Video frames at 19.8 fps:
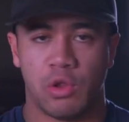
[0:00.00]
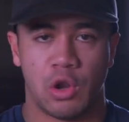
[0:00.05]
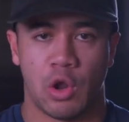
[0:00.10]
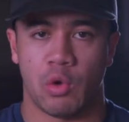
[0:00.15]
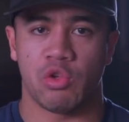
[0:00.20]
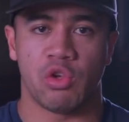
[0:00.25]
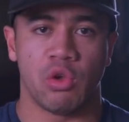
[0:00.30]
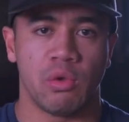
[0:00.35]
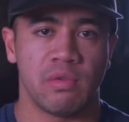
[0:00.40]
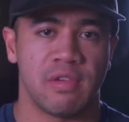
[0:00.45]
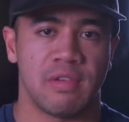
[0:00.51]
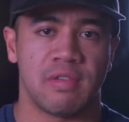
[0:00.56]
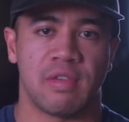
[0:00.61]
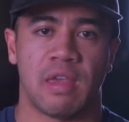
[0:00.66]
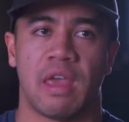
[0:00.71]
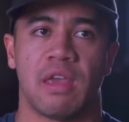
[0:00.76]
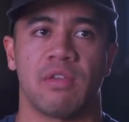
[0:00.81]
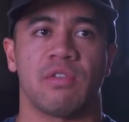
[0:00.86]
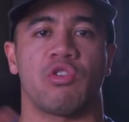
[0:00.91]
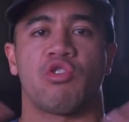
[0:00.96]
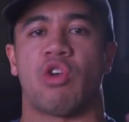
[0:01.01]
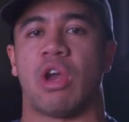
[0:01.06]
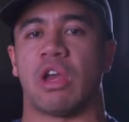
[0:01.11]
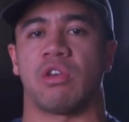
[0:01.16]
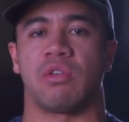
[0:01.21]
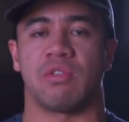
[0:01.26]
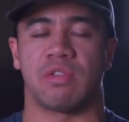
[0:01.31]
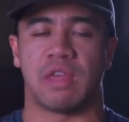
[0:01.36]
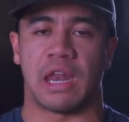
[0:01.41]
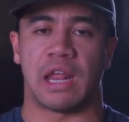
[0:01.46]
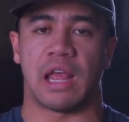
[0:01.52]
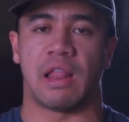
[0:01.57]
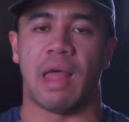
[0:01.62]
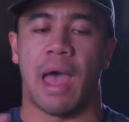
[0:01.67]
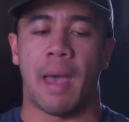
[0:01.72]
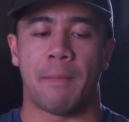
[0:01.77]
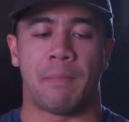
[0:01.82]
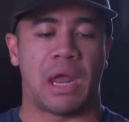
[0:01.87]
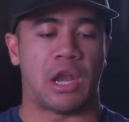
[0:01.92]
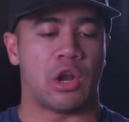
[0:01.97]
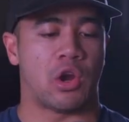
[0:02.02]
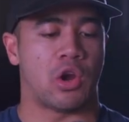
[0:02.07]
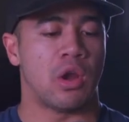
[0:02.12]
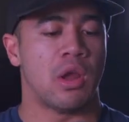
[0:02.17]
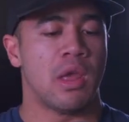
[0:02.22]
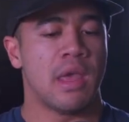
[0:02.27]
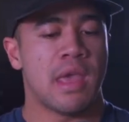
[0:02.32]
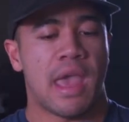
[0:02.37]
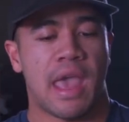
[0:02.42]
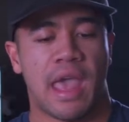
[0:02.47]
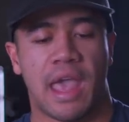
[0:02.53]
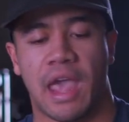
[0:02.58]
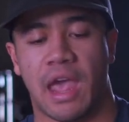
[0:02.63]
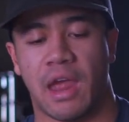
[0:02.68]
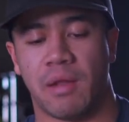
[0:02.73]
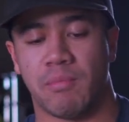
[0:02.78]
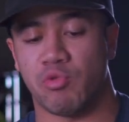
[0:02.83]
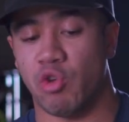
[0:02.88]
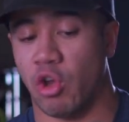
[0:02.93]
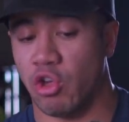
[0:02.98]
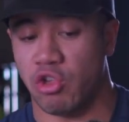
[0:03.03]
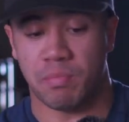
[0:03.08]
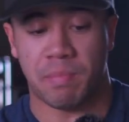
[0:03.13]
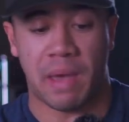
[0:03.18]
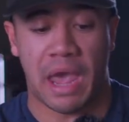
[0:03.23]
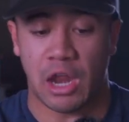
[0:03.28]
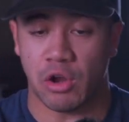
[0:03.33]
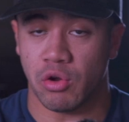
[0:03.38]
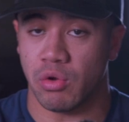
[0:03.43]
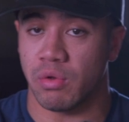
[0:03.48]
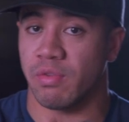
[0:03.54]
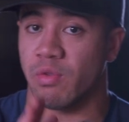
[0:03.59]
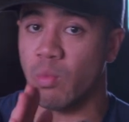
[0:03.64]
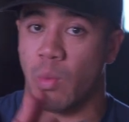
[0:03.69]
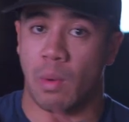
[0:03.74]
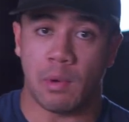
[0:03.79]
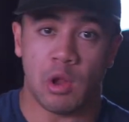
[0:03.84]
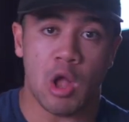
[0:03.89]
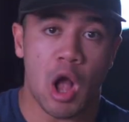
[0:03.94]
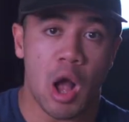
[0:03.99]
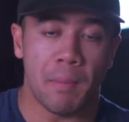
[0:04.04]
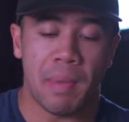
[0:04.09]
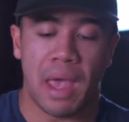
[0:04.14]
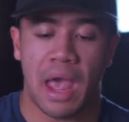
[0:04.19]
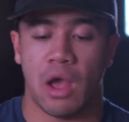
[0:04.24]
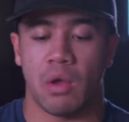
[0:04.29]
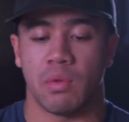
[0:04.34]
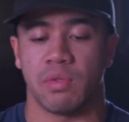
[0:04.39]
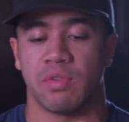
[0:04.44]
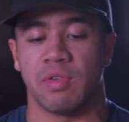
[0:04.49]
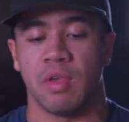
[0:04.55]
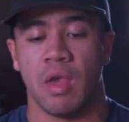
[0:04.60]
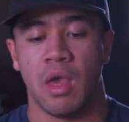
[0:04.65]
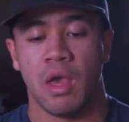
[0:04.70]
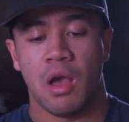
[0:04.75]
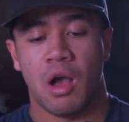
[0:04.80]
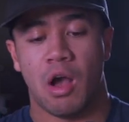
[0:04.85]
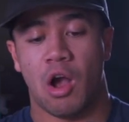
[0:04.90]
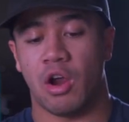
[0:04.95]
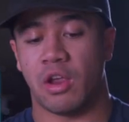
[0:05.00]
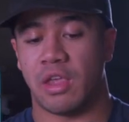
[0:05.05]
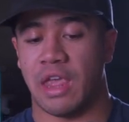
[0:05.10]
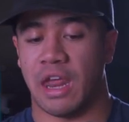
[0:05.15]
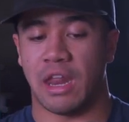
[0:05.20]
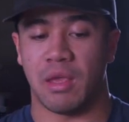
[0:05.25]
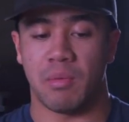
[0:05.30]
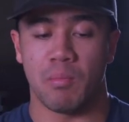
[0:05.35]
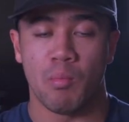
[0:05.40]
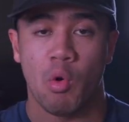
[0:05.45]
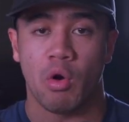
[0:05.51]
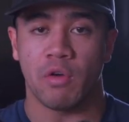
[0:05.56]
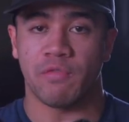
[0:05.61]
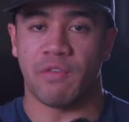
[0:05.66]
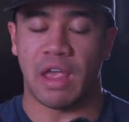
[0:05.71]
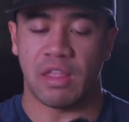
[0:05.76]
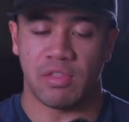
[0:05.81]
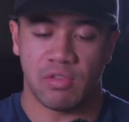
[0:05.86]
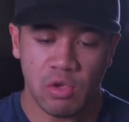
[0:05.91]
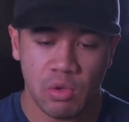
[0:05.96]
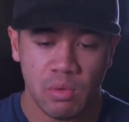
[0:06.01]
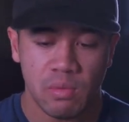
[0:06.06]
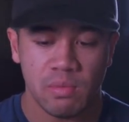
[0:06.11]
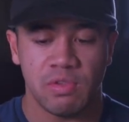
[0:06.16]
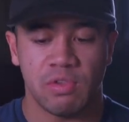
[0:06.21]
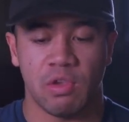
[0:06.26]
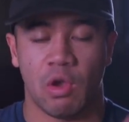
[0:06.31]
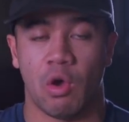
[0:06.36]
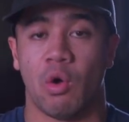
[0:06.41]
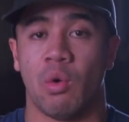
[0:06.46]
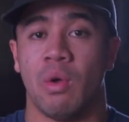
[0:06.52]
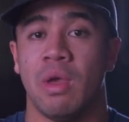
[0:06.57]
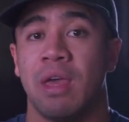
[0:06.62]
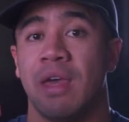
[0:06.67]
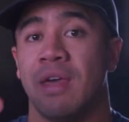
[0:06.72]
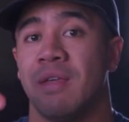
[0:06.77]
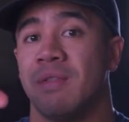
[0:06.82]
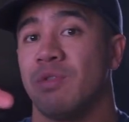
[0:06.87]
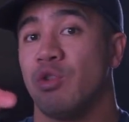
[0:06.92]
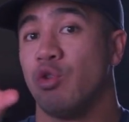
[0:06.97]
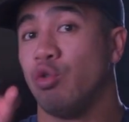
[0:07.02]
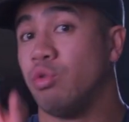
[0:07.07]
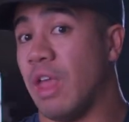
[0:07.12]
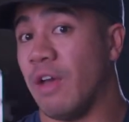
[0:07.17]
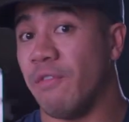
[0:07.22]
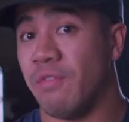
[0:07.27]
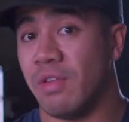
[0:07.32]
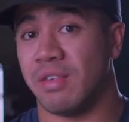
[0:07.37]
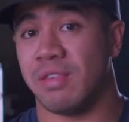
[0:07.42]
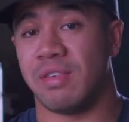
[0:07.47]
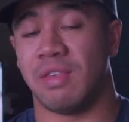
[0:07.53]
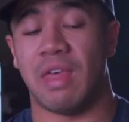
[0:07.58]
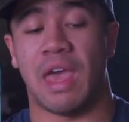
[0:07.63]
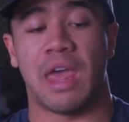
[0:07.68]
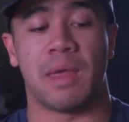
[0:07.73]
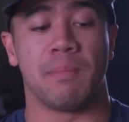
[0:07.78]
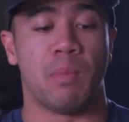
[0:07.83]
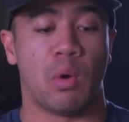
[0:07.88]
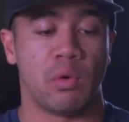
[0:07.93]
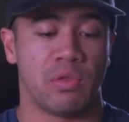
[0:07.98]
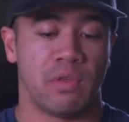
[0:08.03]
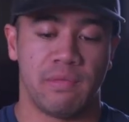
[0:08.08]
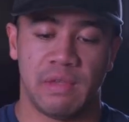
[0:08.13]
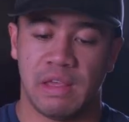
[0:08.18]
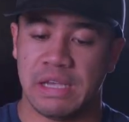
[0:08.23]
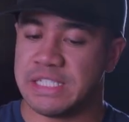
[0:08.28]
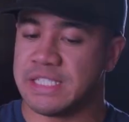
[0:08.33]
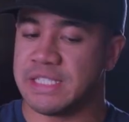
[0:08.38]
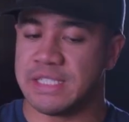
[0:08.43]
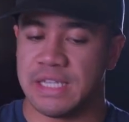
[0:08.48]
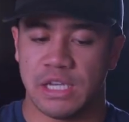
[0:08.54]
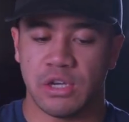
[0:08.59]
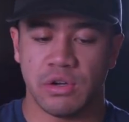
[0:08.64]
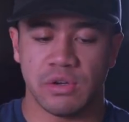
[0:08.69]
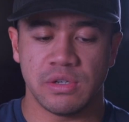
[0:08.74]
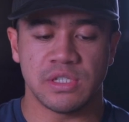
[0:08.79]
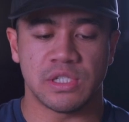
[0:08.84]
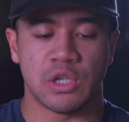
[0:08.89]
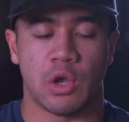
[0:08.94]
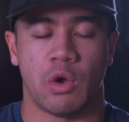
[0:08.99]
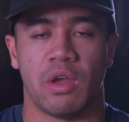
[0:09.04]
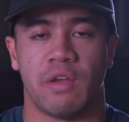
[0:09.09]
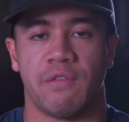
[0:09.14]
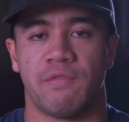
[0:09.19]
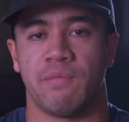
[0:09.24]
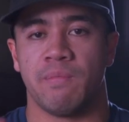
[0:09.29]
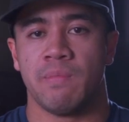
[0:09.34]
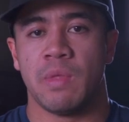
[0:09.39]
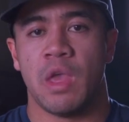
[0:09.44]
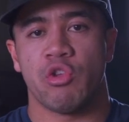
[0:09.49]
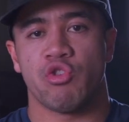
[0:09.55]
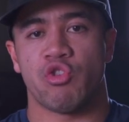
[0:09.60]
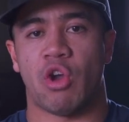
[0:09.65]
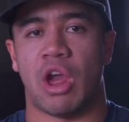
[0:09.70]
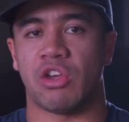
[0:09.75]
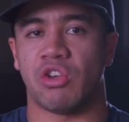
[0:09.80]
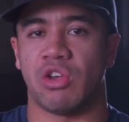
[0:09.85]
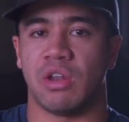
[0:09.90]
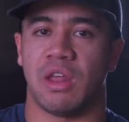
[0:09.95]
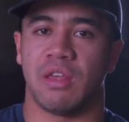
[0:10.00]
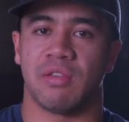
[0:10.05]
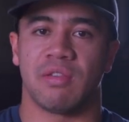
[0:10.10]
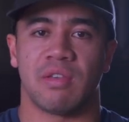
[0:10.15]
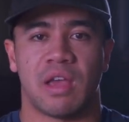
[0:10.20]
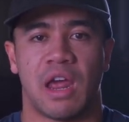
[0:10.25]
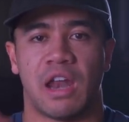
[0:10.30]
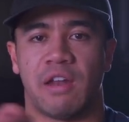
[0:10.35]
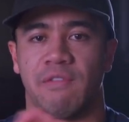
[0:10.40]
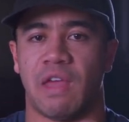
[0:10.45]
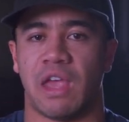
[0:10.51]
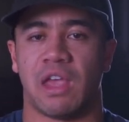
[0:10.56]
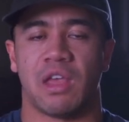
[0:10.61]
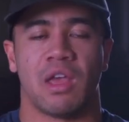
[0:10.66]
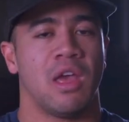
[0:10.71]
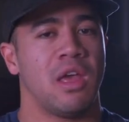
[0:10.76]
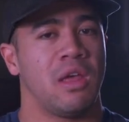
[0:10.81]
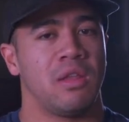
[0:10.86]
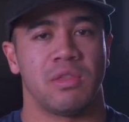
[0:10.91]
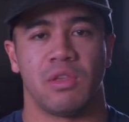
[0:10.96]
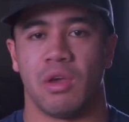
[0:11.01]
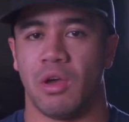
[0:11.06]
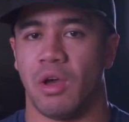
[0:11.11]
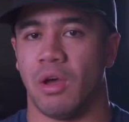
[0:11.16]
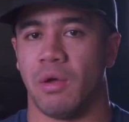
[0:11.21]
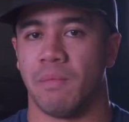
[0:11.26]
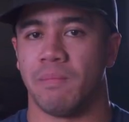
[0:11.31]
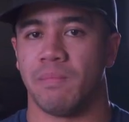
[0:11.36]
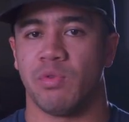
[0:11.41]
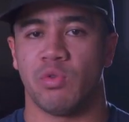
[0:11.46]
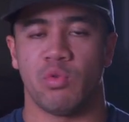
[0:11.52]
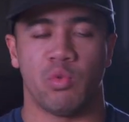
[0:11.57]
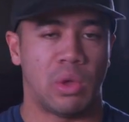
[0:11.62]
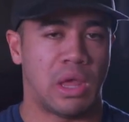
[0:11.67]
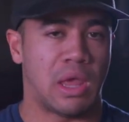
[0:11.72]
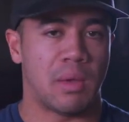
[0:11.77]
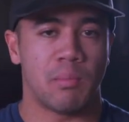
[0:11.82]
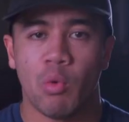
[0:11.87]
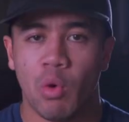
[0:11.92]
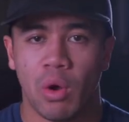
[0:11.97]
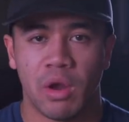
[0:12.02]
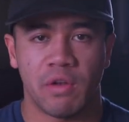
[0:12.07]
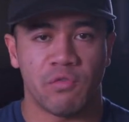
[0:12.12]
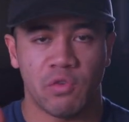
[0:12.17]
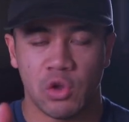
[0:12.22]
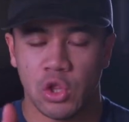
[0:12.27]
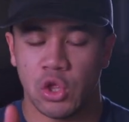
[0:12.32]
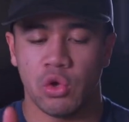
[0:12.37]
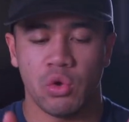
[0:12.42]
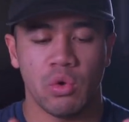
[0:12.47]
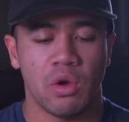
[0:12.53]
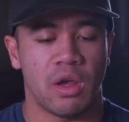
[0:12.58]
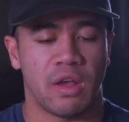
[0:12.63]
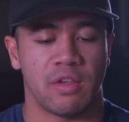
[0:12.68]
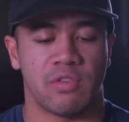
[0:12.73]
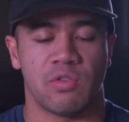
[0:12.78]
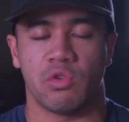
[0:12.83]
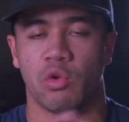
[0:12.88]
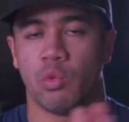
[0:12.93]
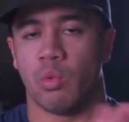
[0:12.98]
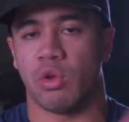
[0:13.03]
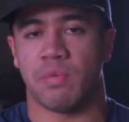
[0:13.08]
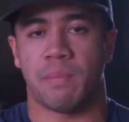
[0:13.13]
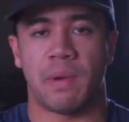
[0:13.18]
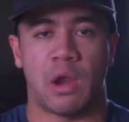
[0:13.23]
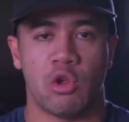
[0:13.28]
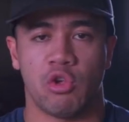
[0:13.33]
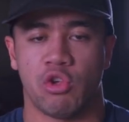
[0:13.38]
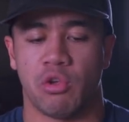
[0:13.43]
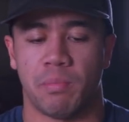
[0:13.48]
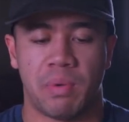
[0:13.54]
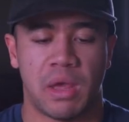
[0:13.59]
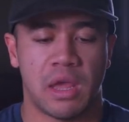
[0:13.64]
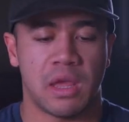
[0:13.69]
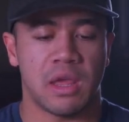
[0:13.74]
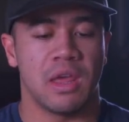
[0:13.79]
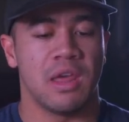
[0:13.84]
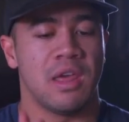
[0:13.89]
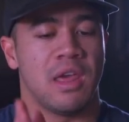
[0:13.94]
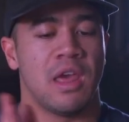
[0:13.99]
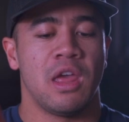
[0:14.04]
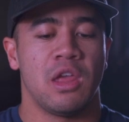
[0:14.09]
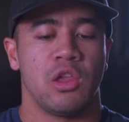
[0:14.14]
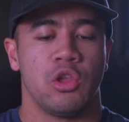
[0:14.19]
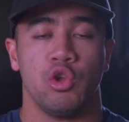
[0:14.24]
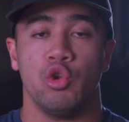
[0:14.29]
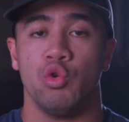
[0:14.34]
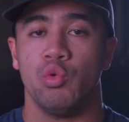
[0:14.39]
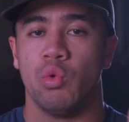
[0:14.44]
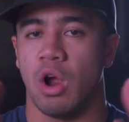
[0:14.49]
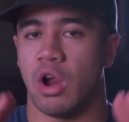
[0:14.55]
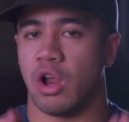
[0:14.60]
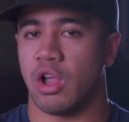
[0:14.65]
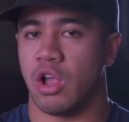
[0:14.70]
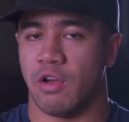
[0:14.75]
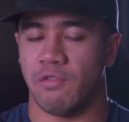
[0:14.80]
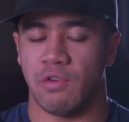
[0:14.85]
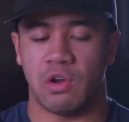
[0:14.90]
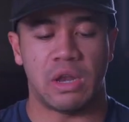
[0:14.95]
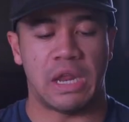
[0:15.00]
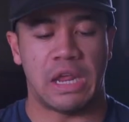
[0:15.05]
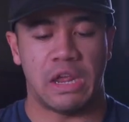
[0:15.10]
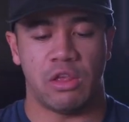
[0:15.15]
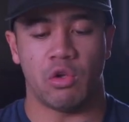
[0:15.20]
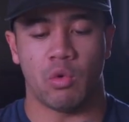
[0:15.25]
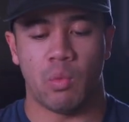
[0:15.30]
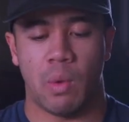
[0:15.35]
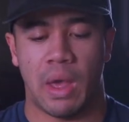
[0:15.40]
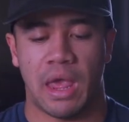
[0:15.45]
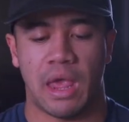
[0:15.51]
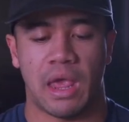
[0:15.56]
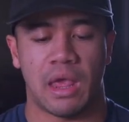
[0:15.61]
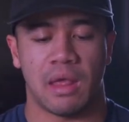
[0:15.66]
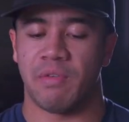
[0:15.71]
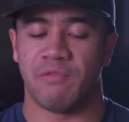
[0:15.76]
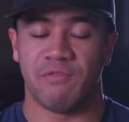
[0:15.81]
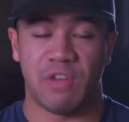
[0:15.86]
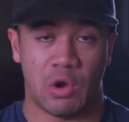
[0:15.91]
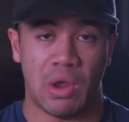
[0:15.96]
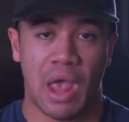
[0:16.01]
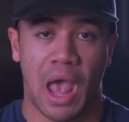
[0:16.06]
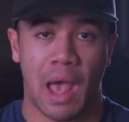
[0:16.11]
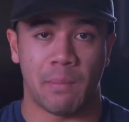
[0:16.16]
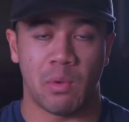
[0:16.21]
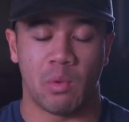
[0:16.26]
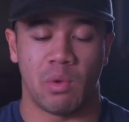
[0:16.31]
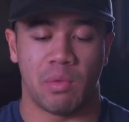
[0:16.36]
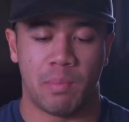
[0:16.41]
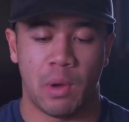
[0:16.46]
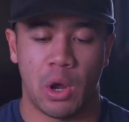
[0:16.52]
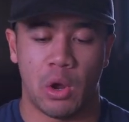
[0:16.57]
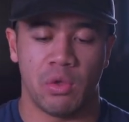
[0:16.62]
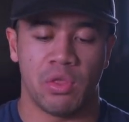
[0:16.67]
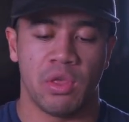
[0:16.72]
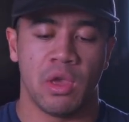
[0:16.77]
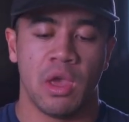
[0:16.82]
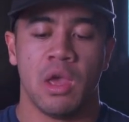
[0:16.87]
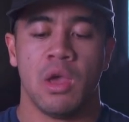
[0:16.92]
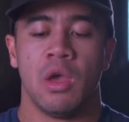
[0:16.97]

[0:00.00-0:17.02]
Shoes these days, the traction is getting a lot better, and traction patterns, rubber compounds are getting more fine-tuned, so you definitely see that in both of these sneakers. So if traction is kind of like the swinging point for you as to which pair you should pick, you are covered either way. Very happy with both.